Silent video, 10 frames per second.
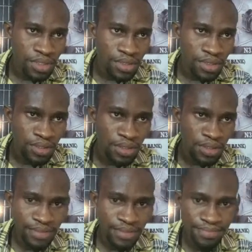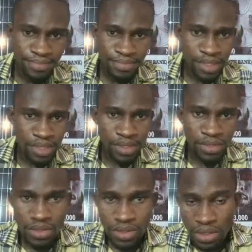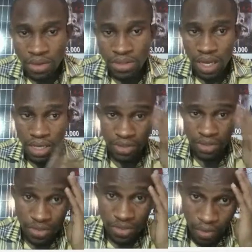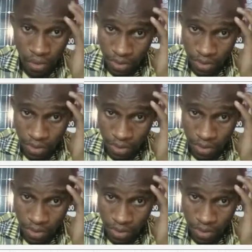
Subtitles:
Line. So Solidworks asks us for which plane.